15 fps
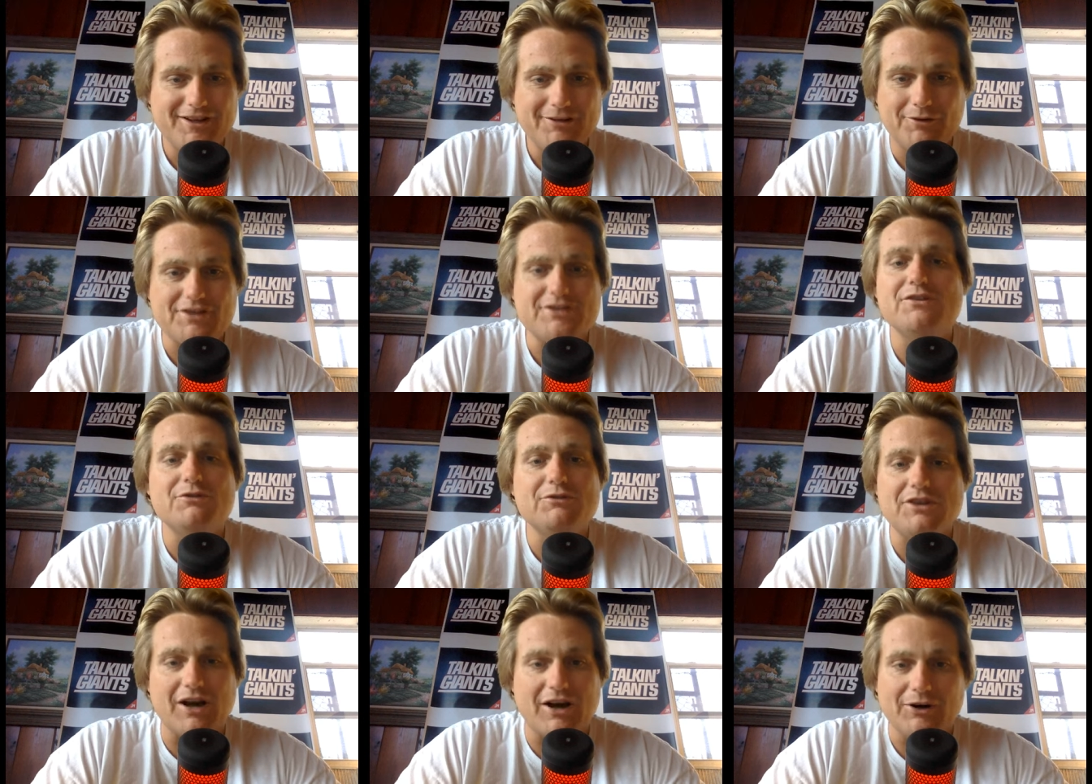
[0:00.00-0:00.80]
what do
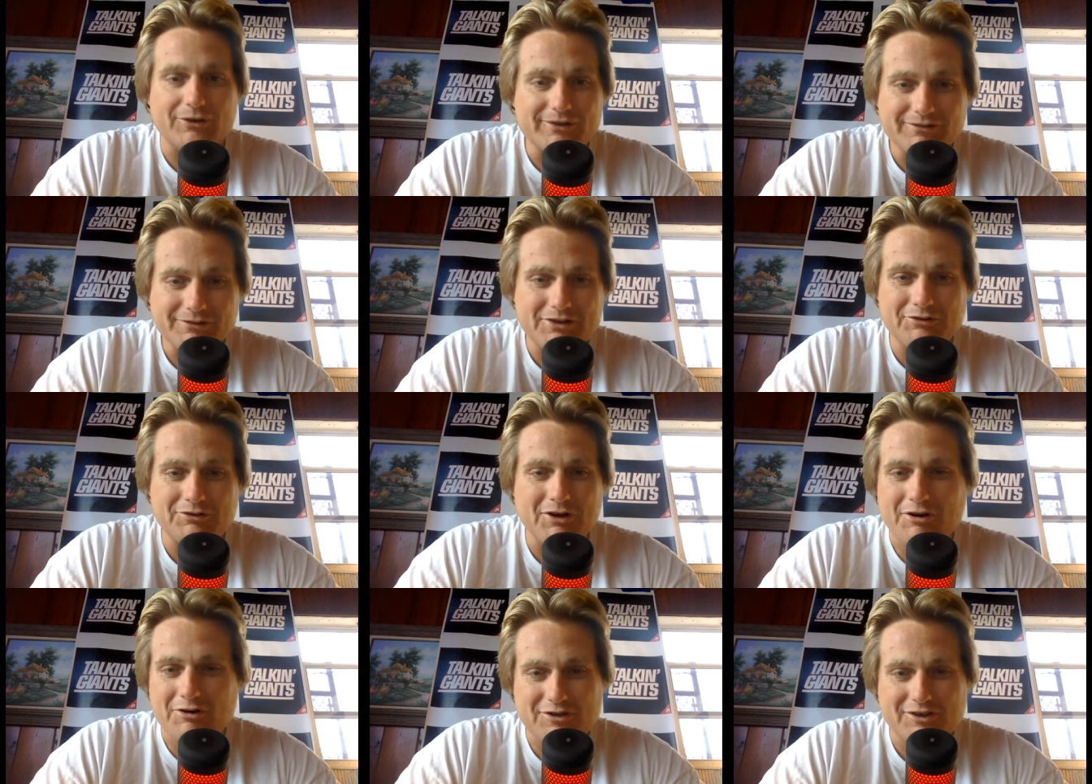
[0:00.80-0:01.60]
you know what do you
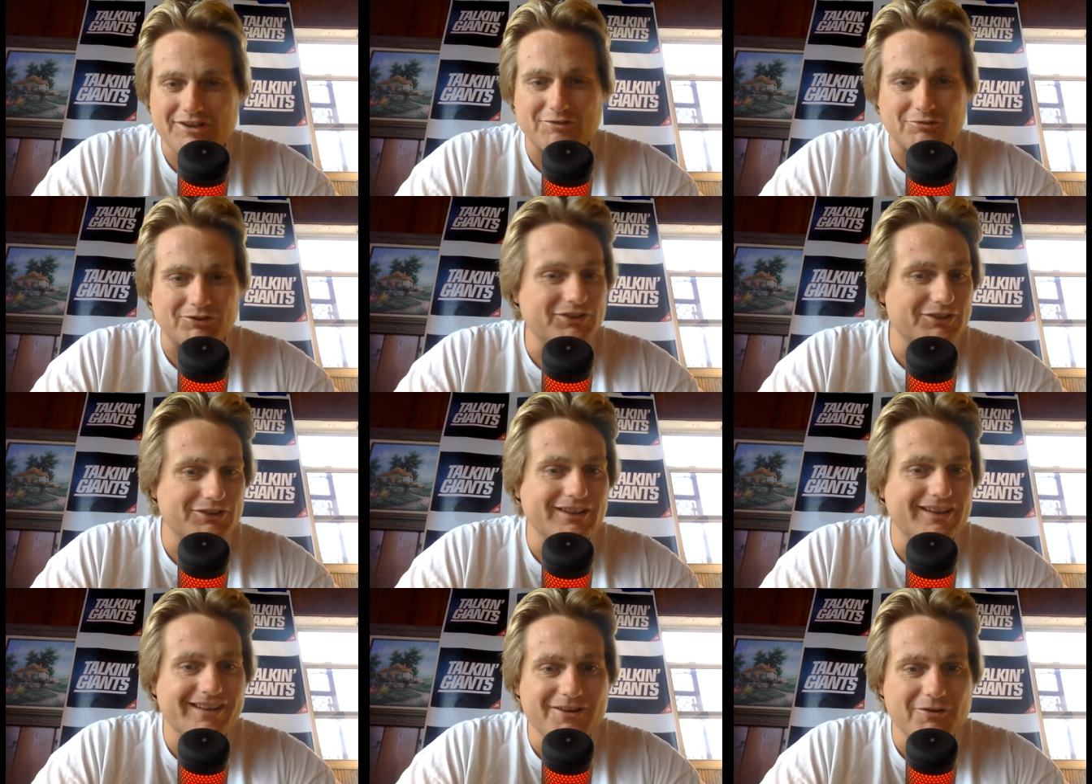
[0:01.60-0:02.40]
know you're just you're
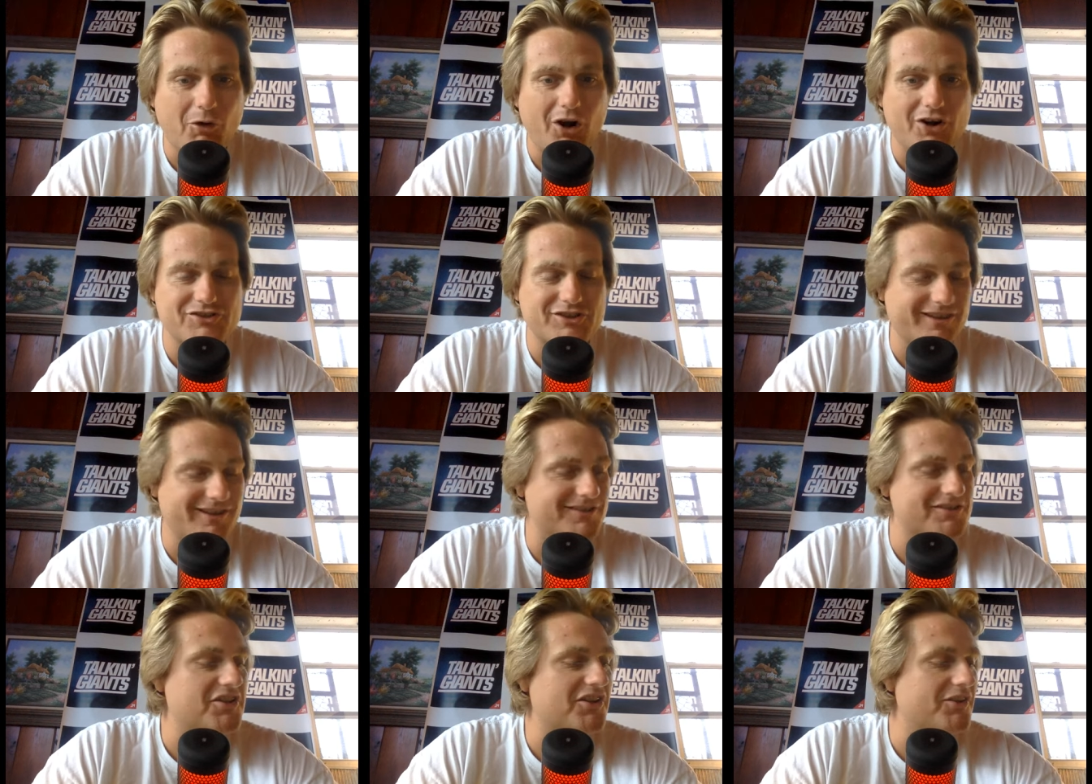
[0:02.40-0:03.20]
literally watching it
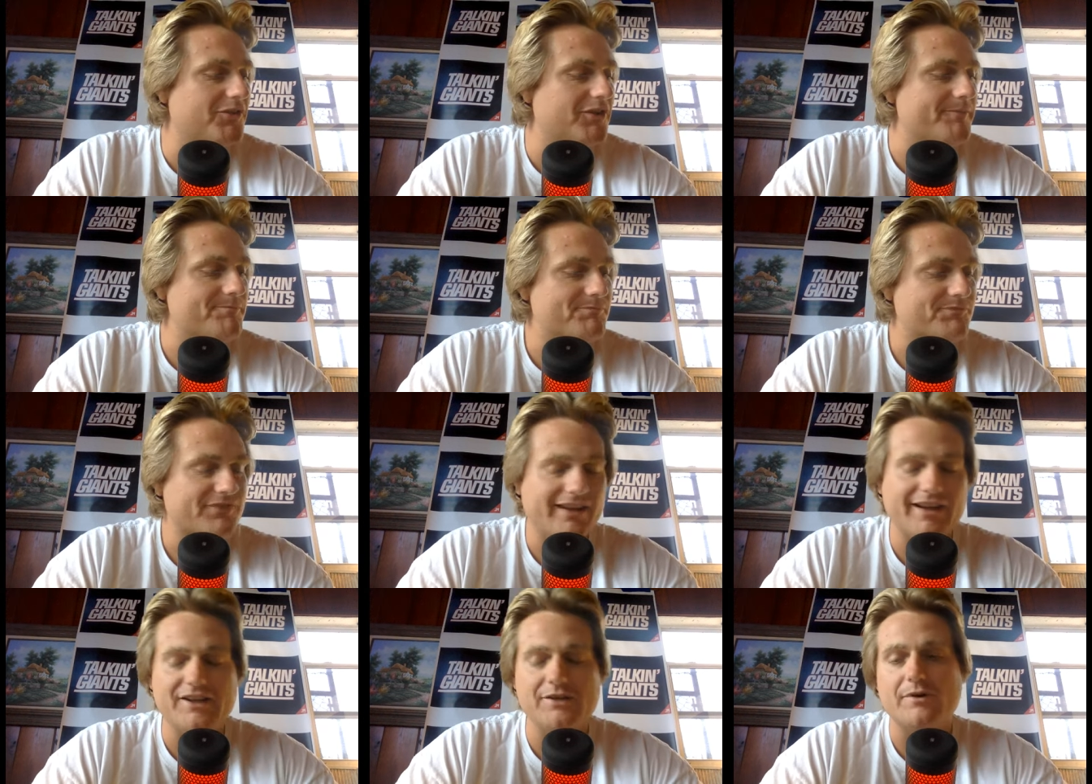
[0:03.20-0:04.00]
on tv
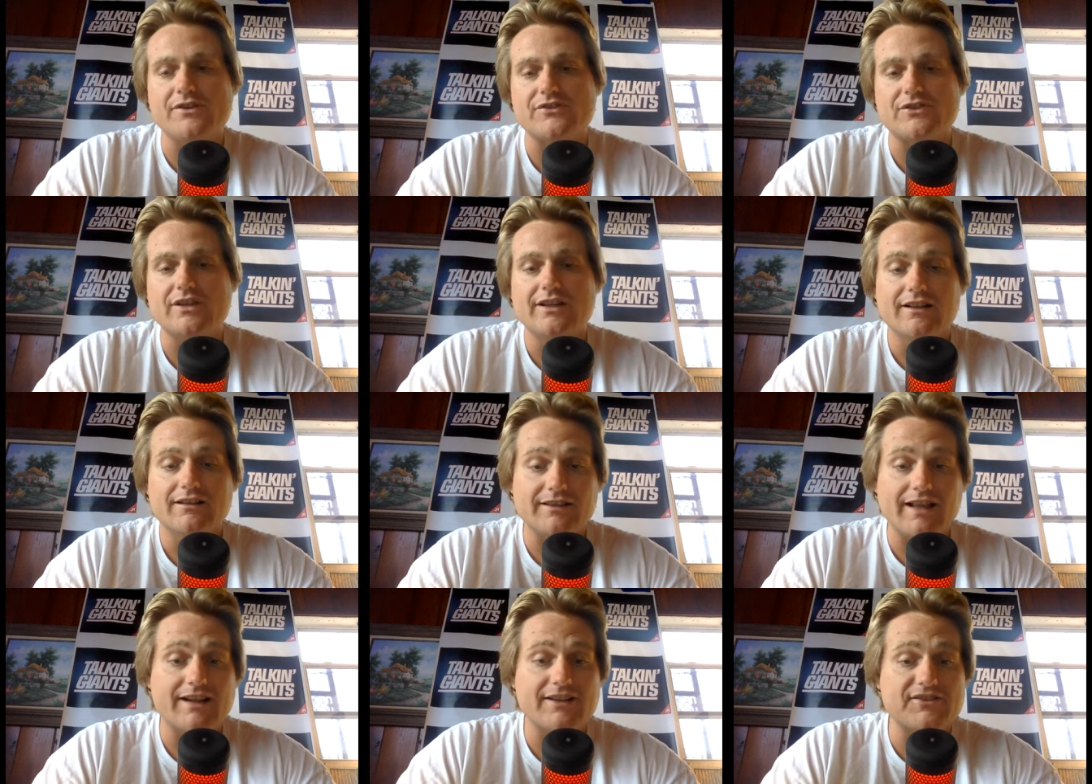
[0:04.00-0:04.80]
anyways
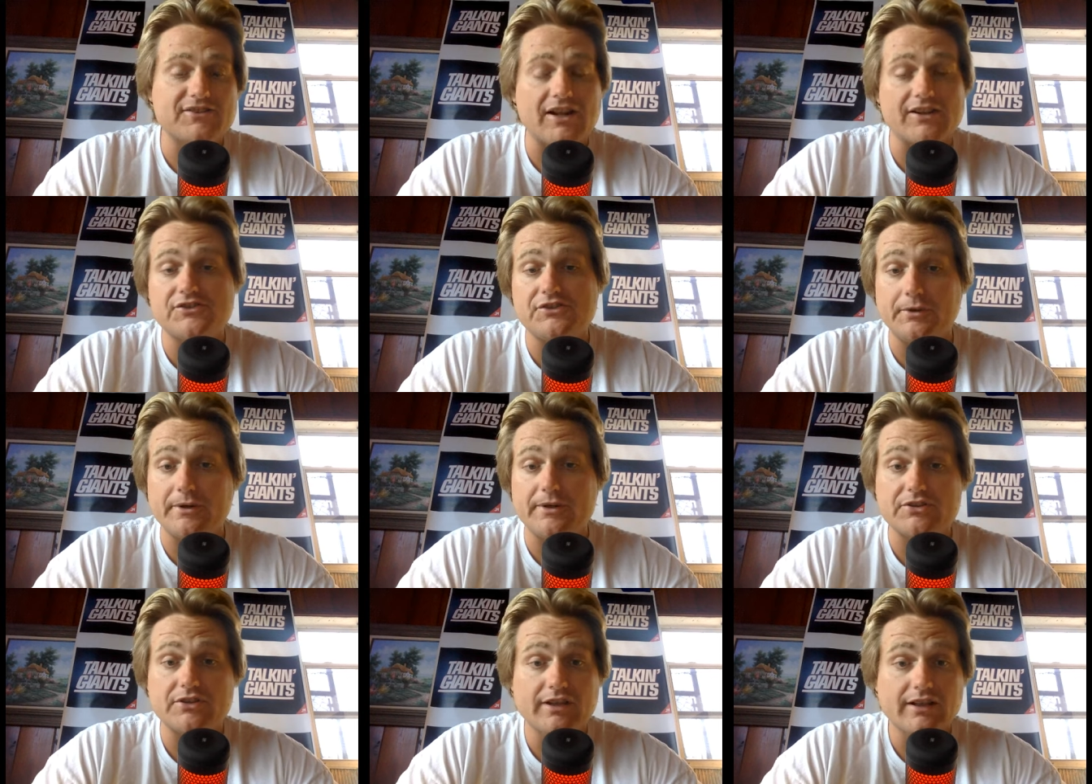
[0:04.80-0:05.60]
glad it's not
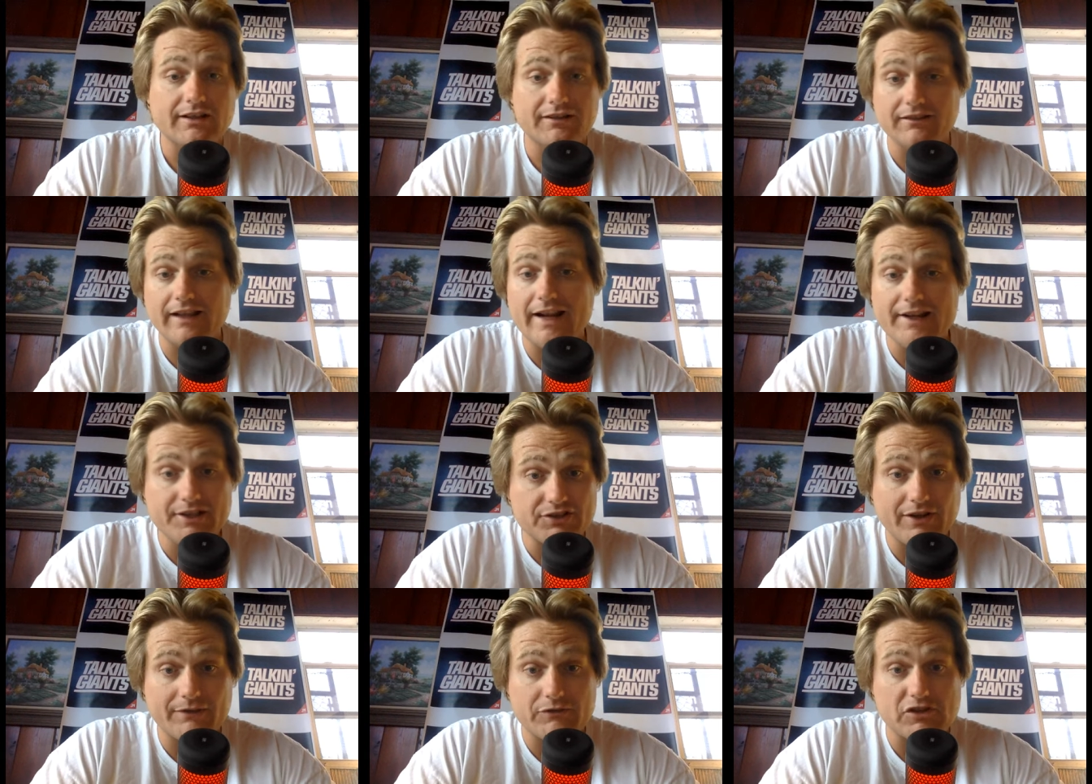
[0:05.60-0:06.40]
serious Glad he
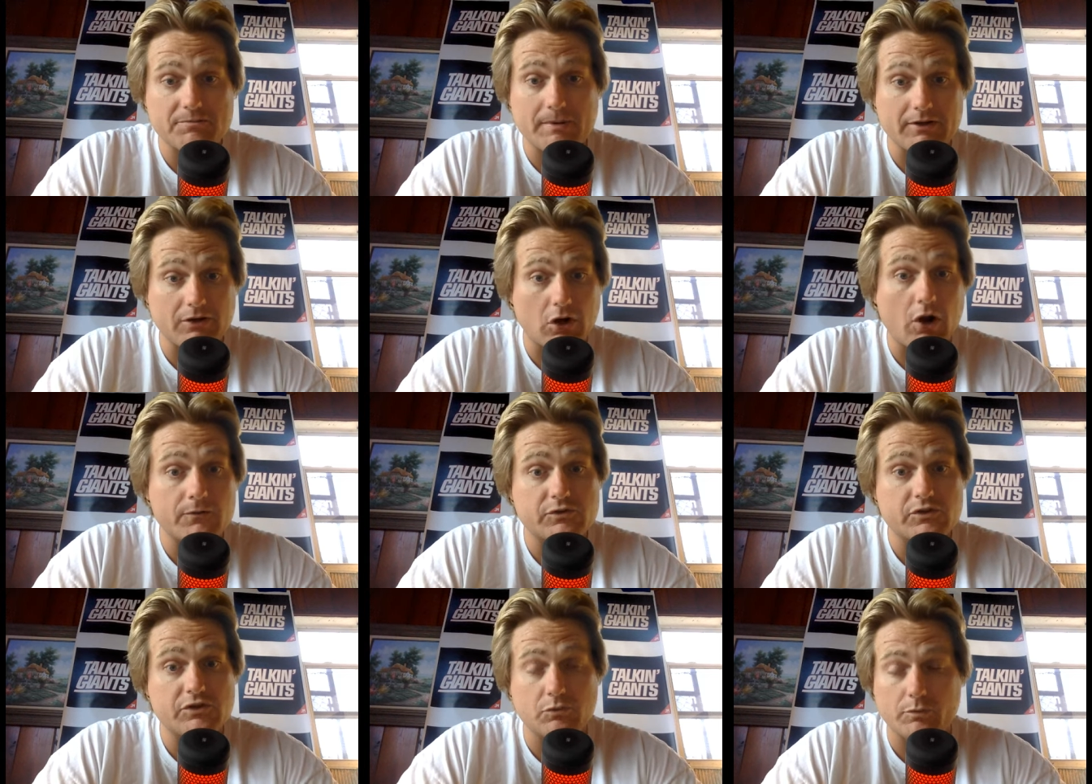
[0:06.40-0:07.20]
doesn't have to spend an
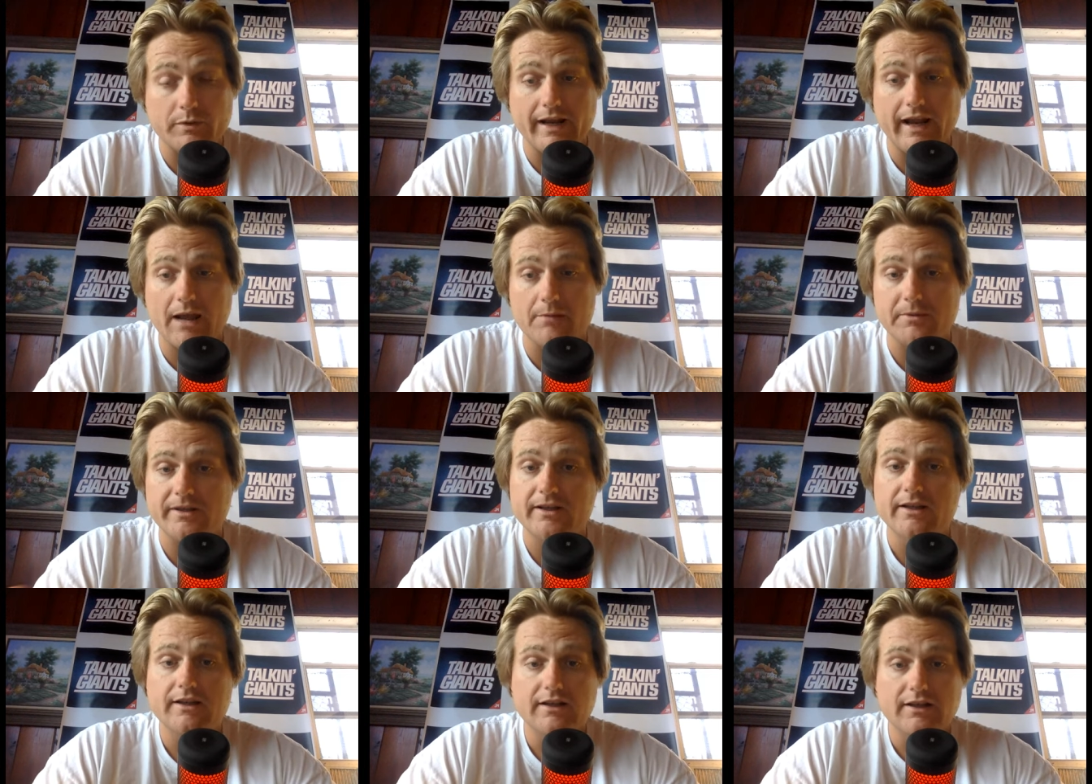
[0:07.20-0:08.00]
offseason rehabbing.
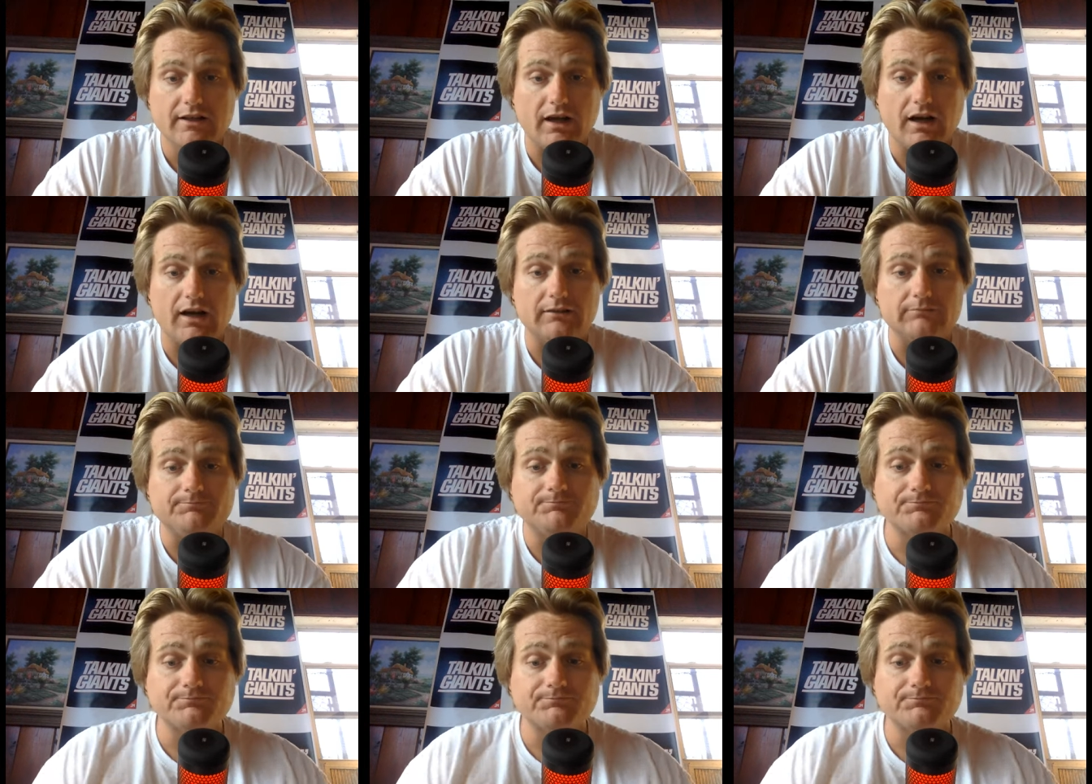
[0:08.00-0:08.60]
Um,